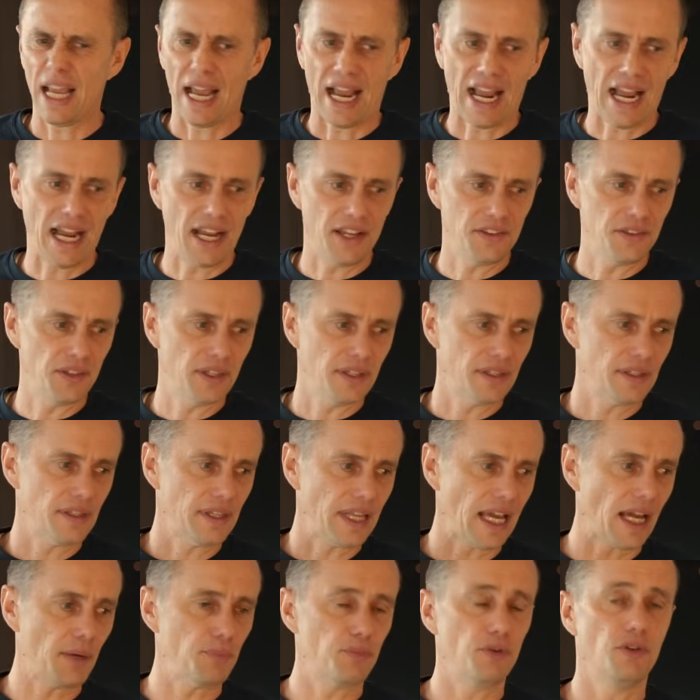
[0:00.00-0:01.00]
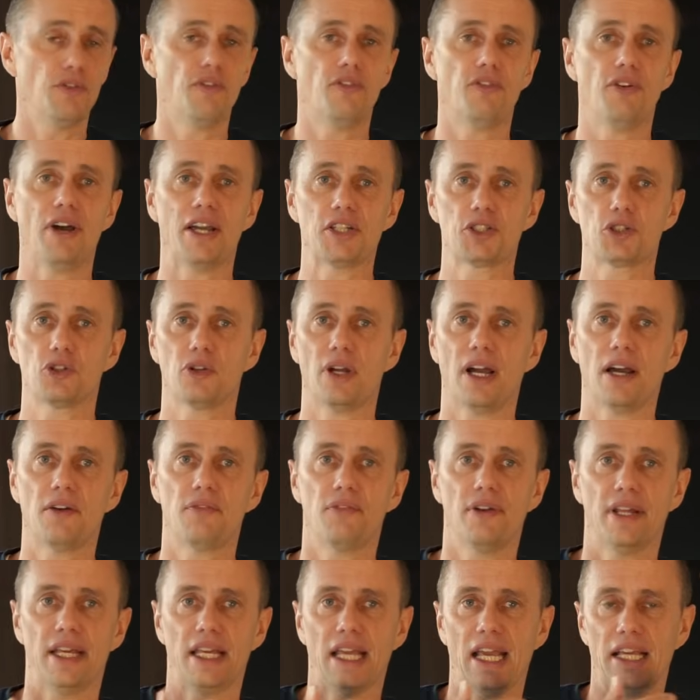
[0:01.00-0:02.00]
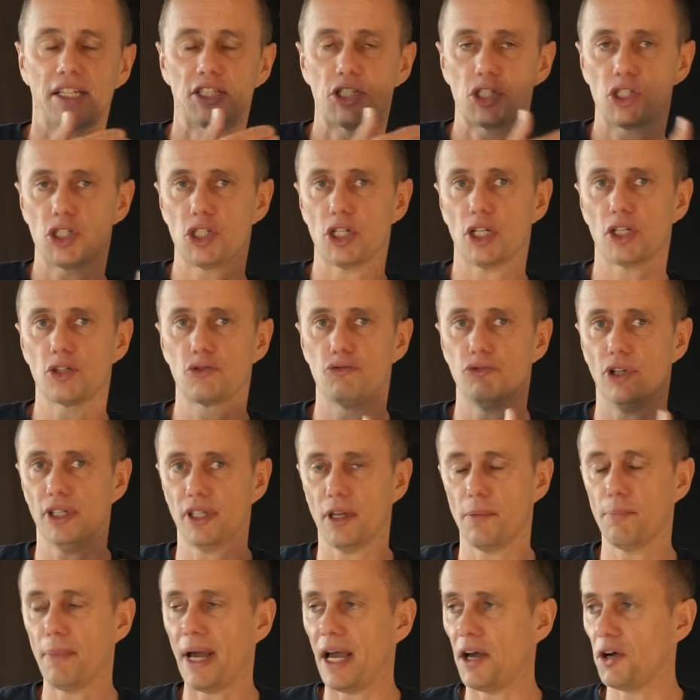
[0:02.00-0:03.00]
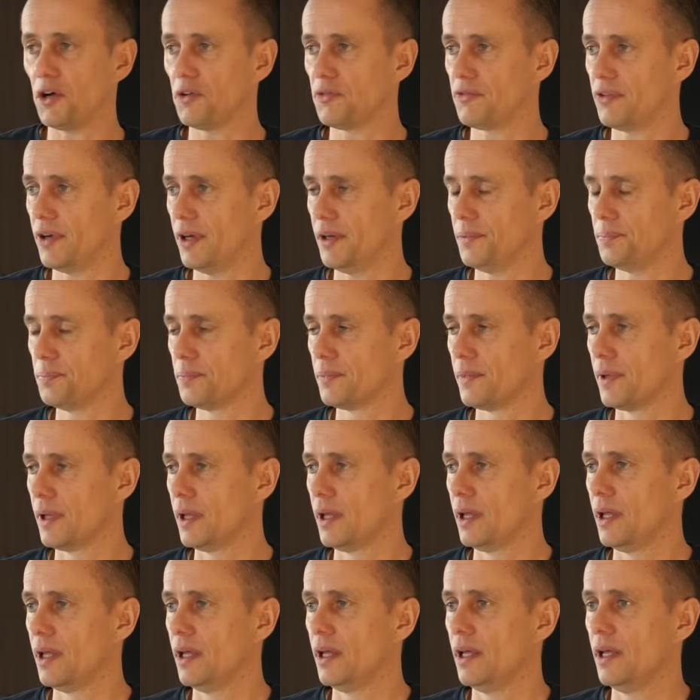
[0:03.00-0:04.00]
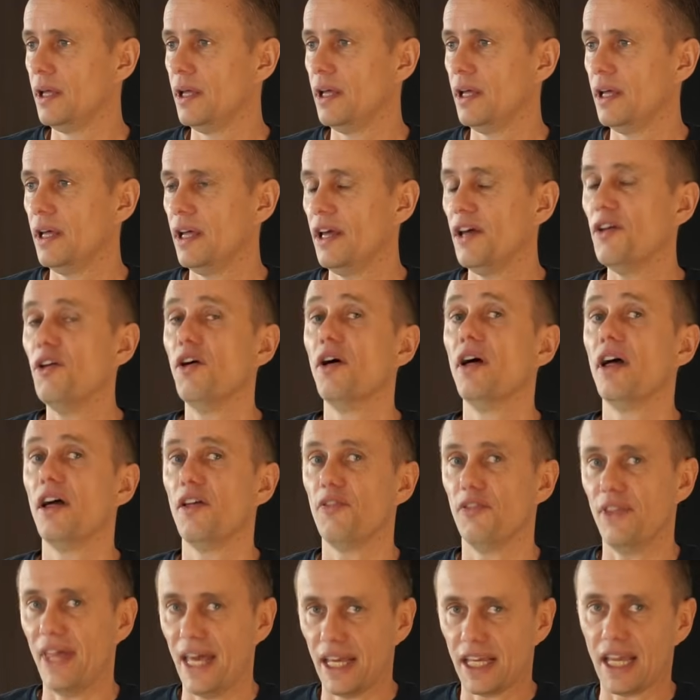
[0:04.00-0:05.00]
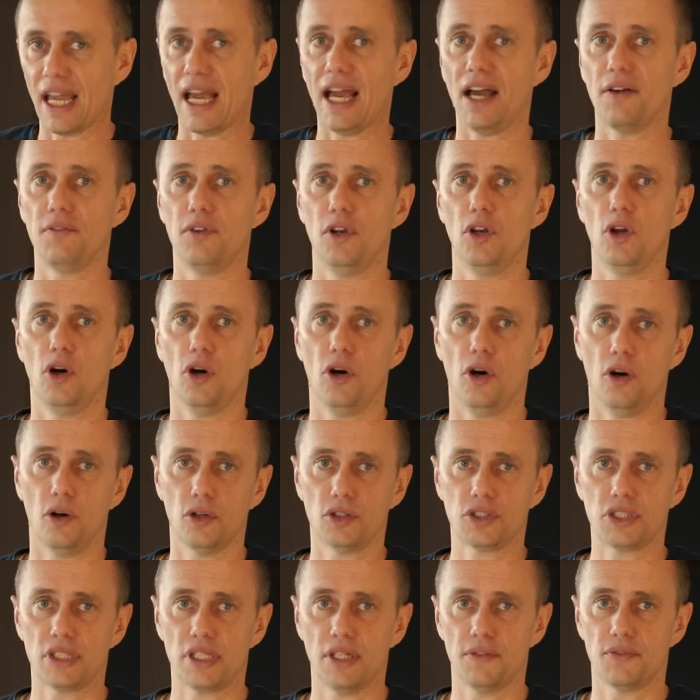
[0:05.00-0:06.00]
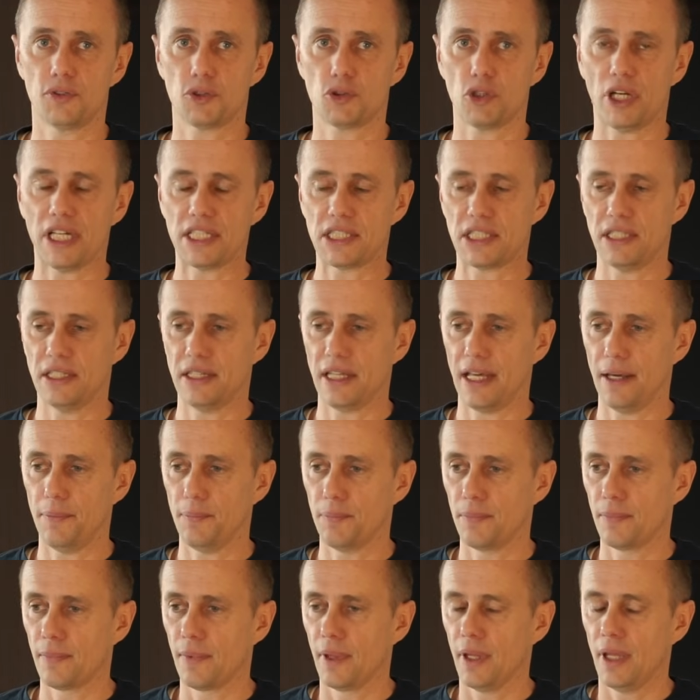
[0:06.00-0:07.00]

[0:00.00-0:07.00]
and that professional athlete has just run a marathon, they're going to have a lot of oxidative stress in them.